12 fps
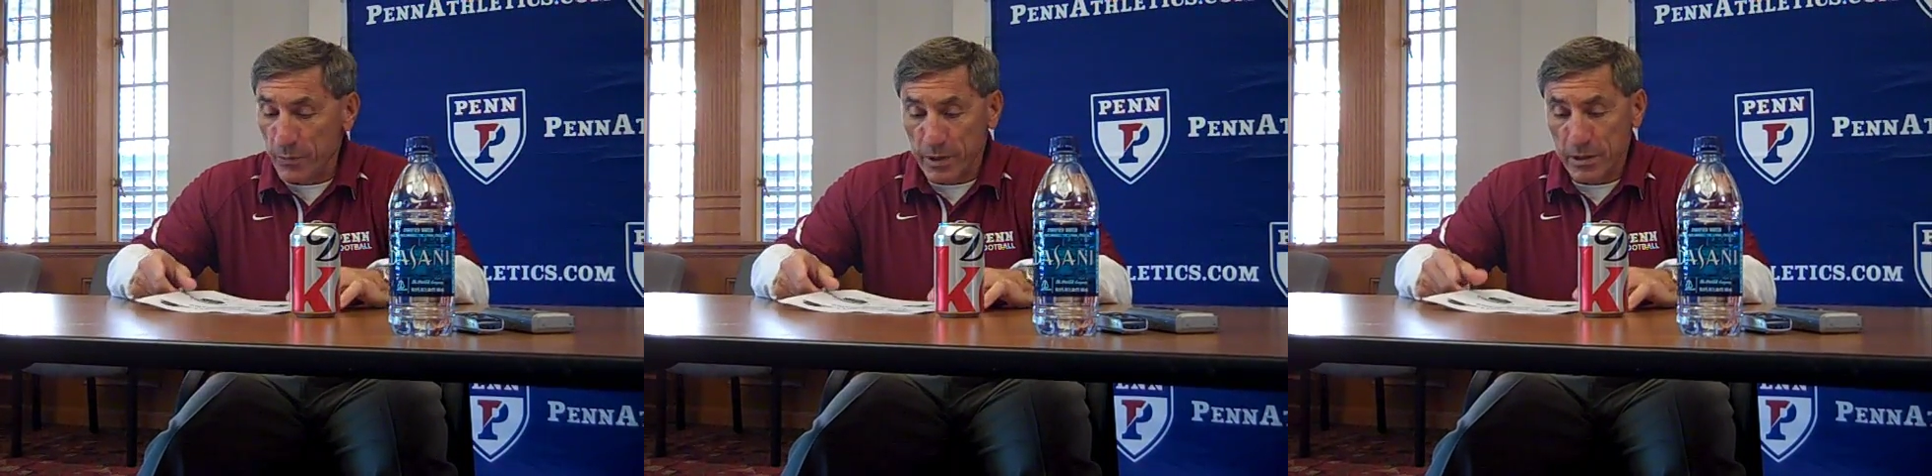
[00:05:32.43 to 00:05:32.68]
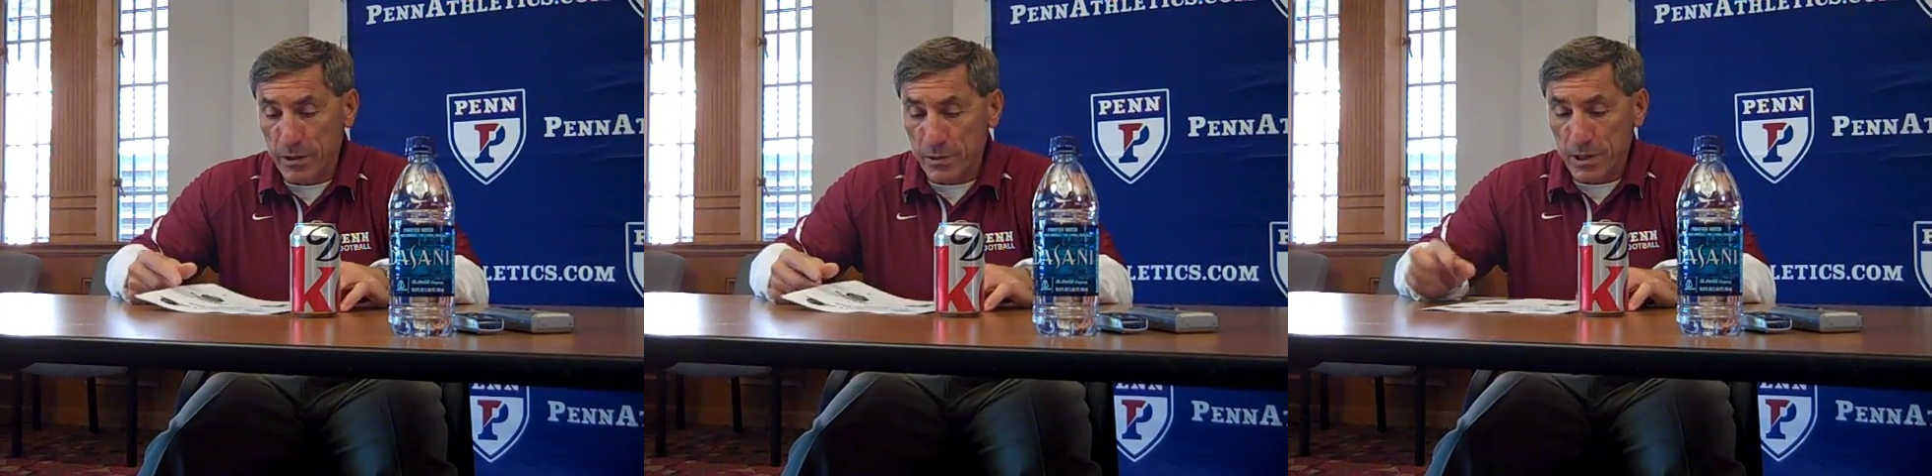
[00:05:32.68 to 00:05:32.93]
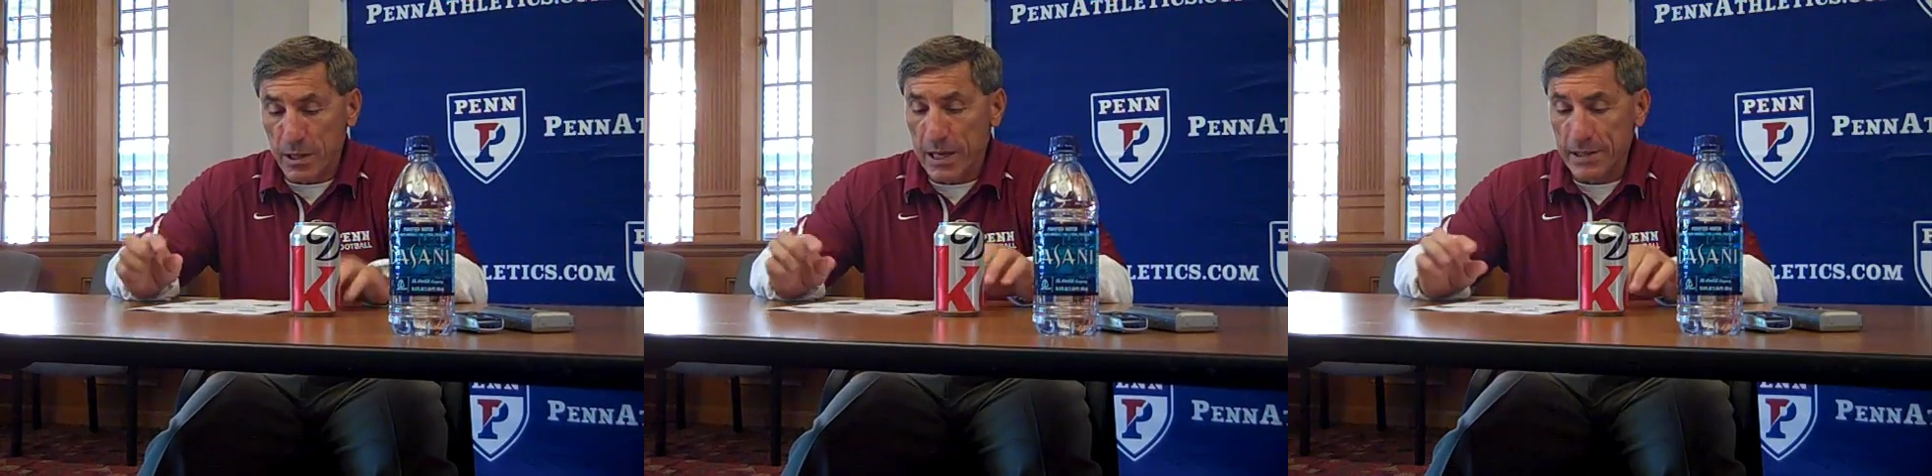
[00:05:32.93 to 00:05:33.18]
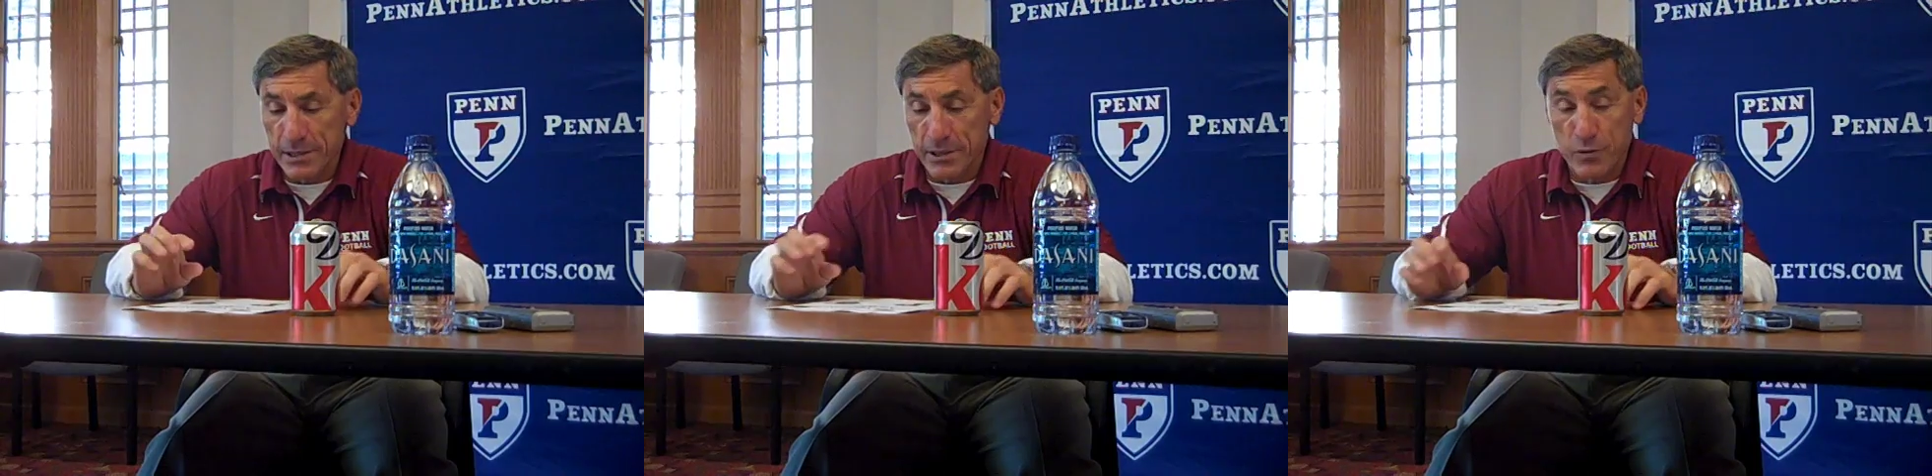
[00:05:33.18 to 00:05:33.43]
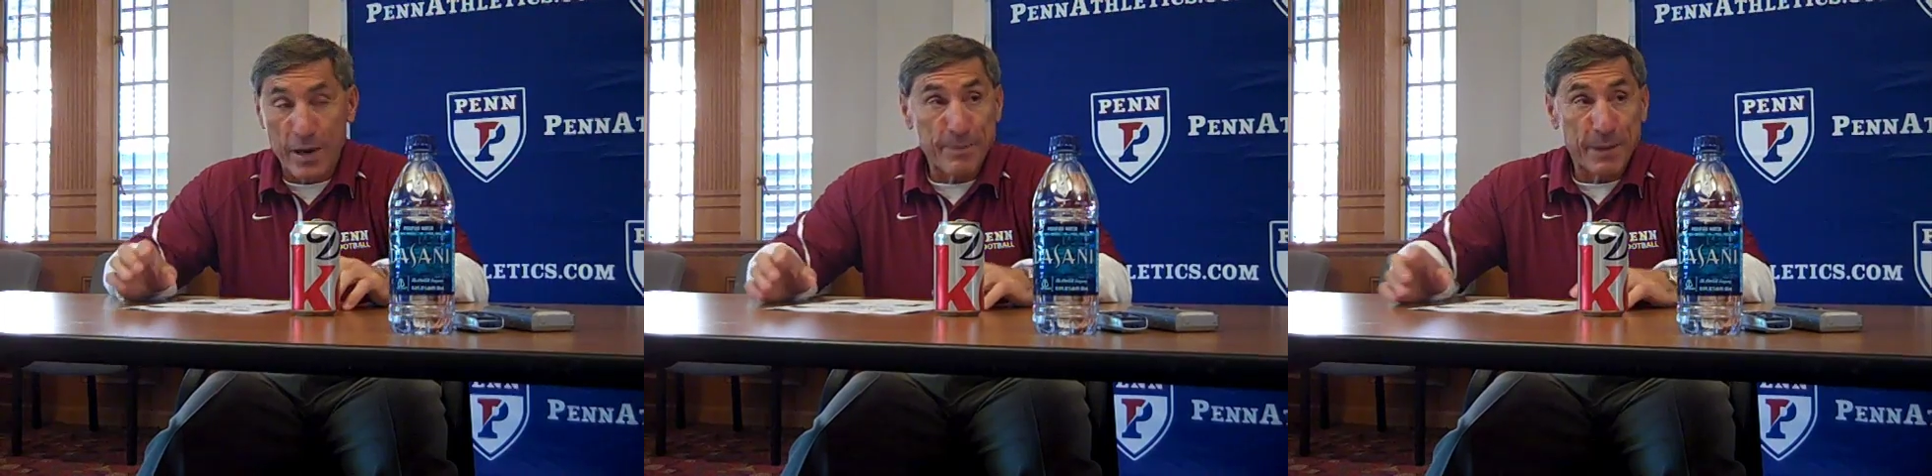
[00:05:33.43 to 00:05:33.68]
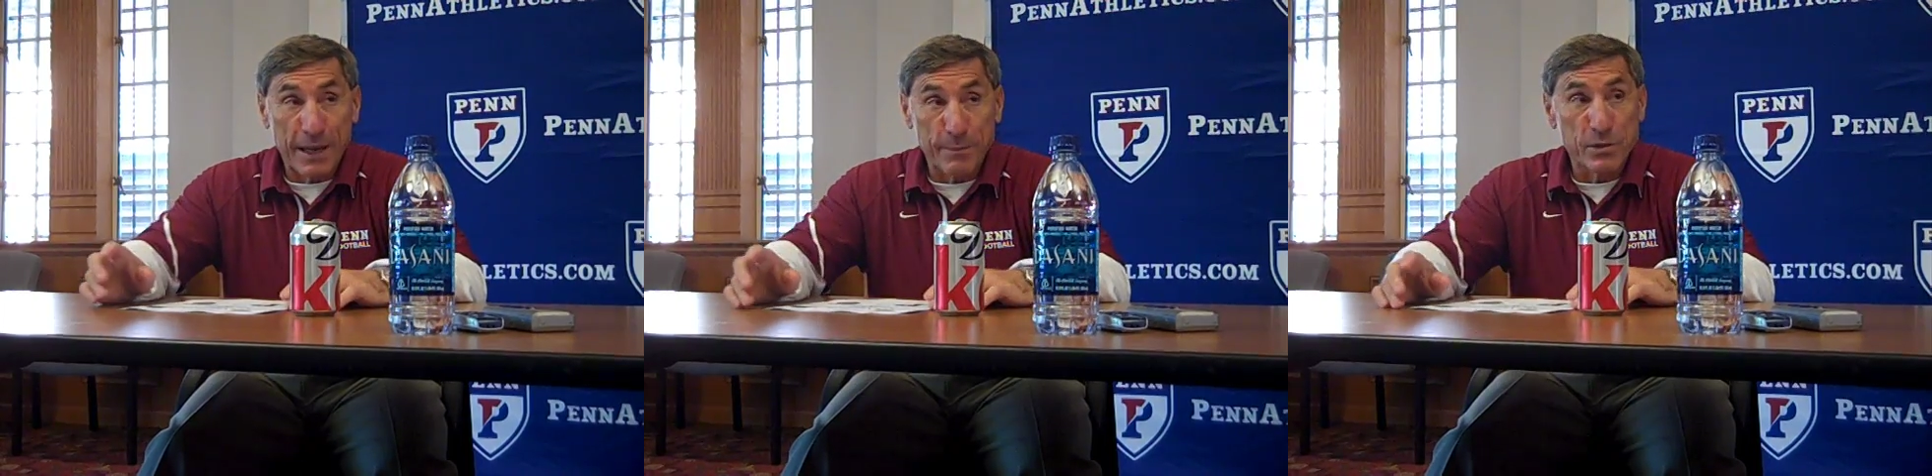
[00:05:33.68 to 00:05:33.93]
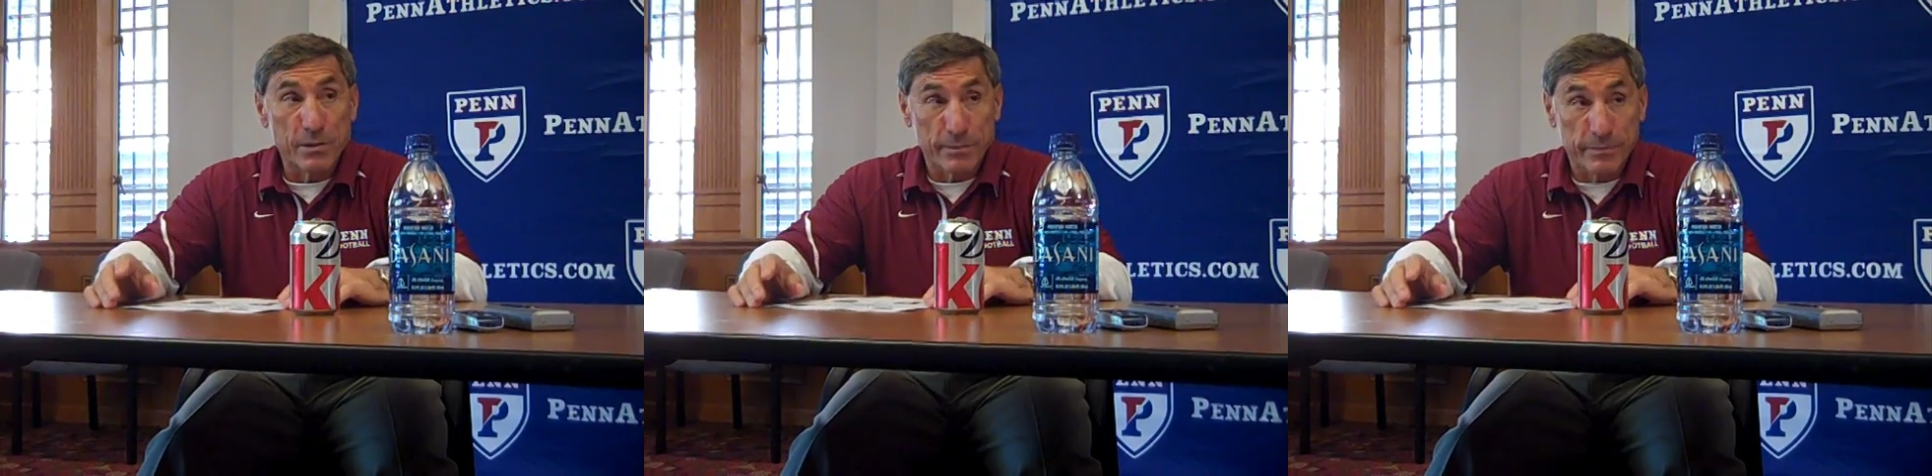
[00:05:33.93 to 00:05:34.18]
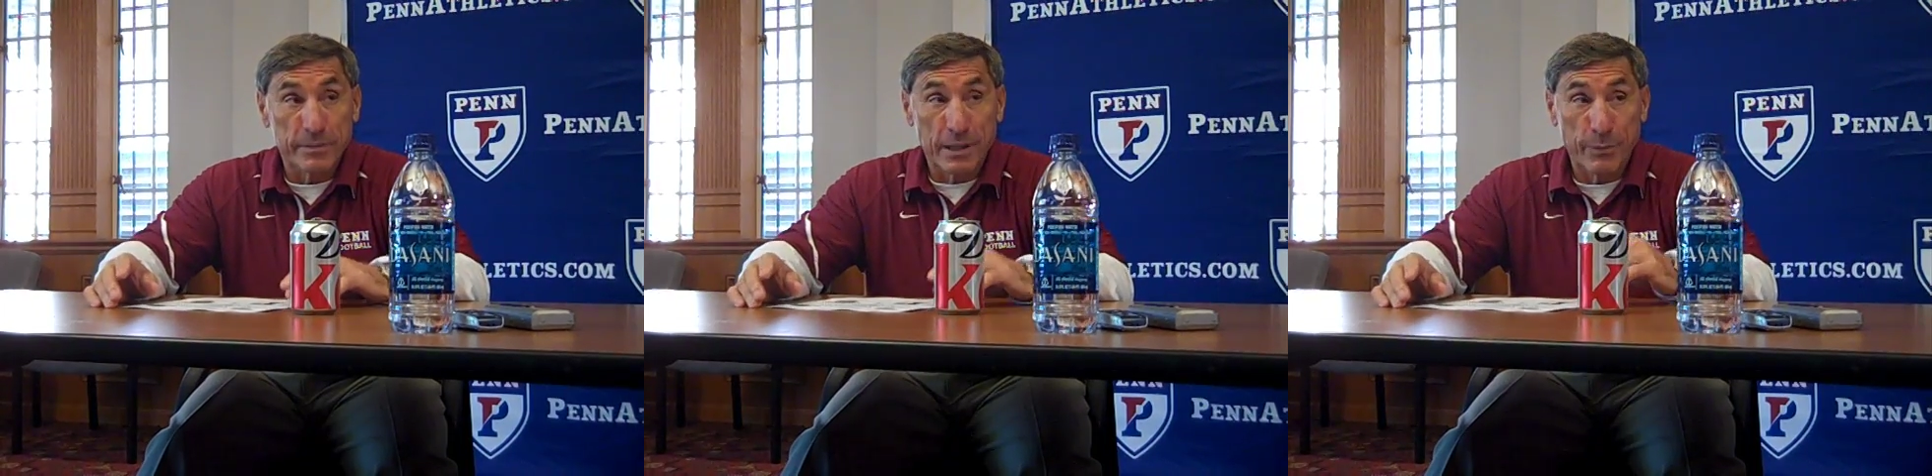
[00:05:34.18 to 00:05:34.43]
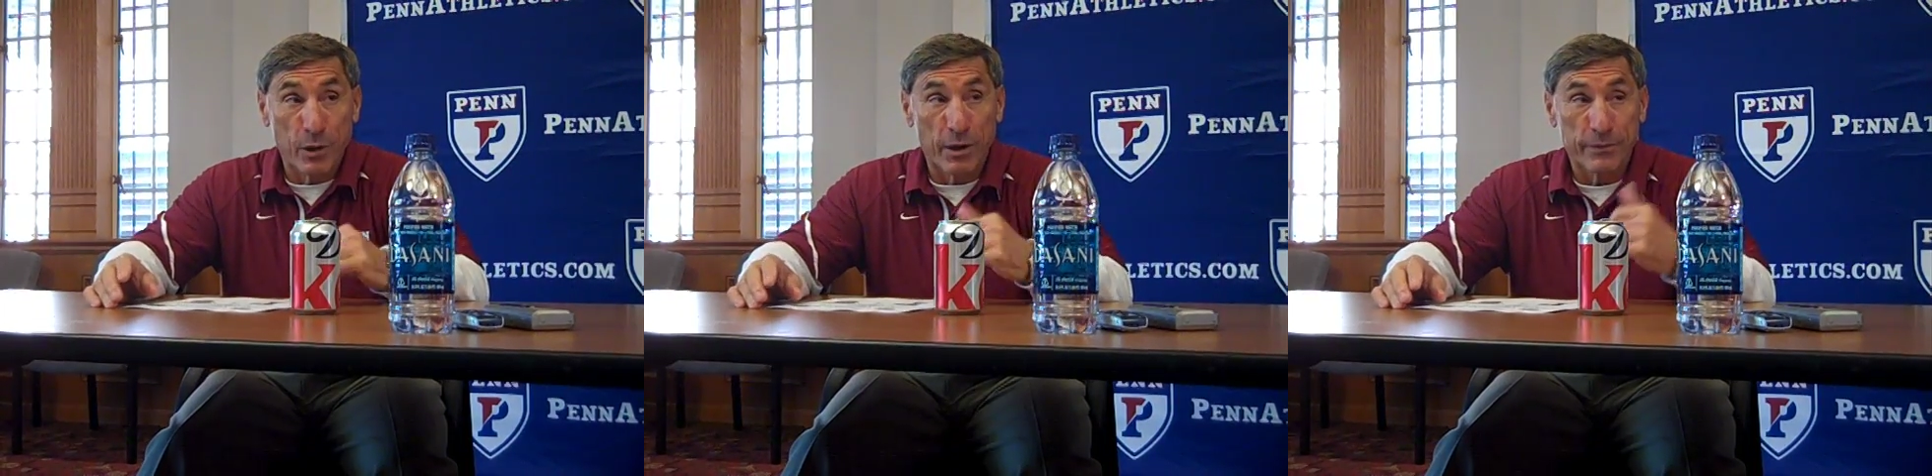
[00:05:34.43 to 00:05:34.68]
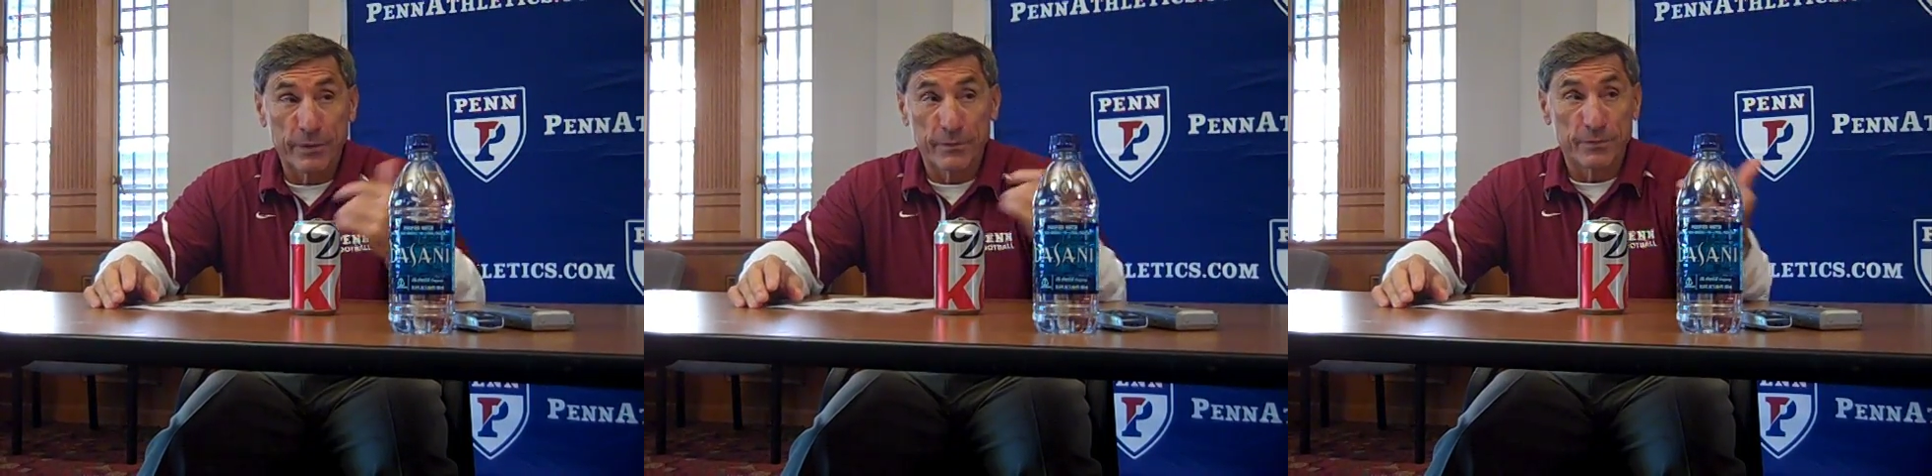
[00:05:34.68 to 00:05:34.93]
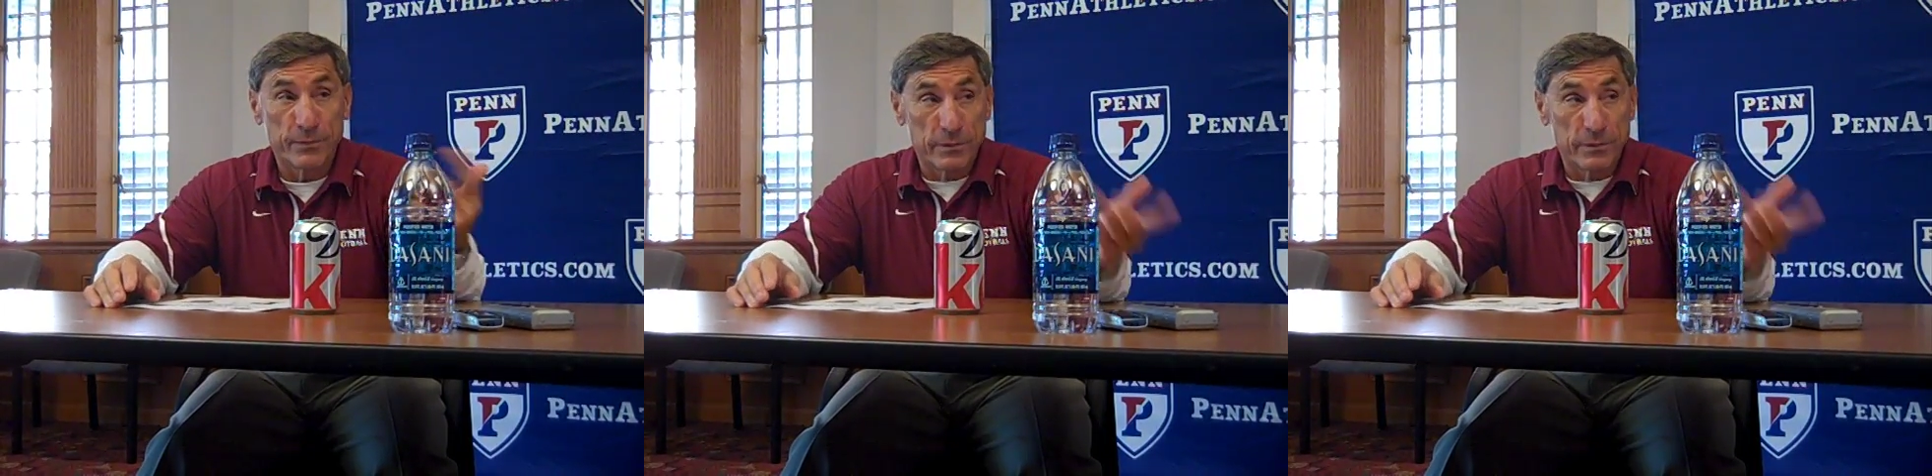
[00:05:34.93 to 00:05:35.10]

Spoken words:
one of those classic trap games coming off of